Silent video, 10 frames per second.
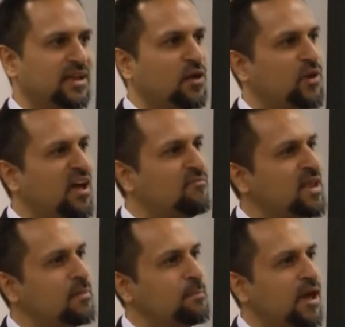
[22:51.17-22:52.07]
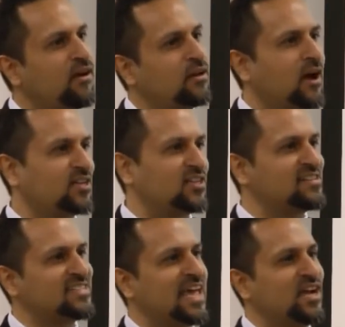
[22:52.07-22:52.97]
And we have many
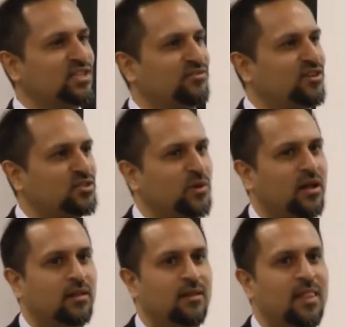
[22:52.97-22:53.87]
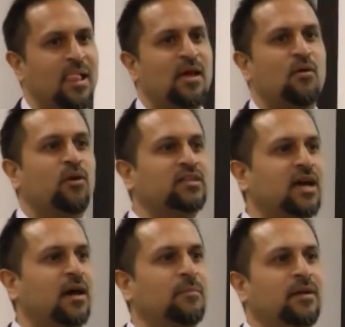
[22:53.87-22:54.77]
paradoxical sayings of her as well. One
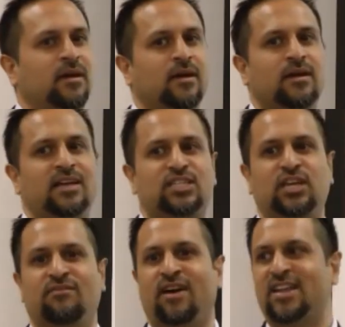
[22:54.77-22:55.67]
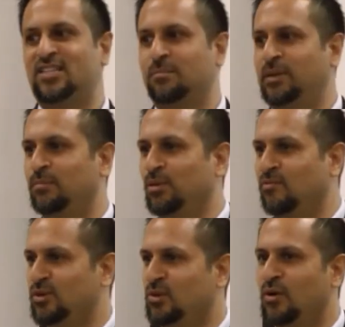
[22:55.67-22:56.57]
time, she invited some people
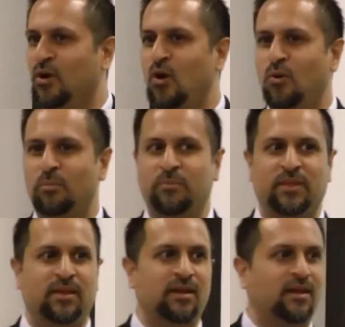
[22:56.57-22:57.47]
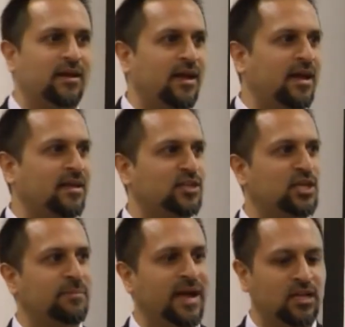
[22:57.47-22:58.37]
over to her home, and
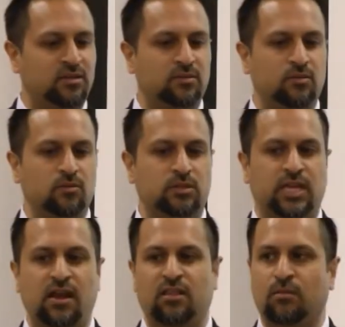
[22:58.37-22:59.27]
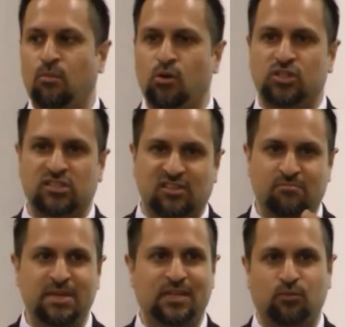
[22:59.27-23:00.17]
she began to tear the morsels
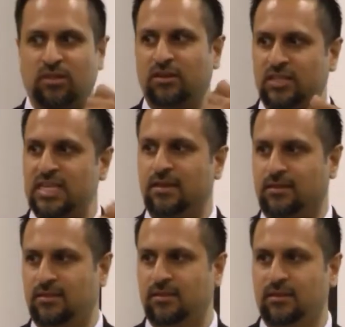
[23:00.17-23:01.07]
of meat with her teeth.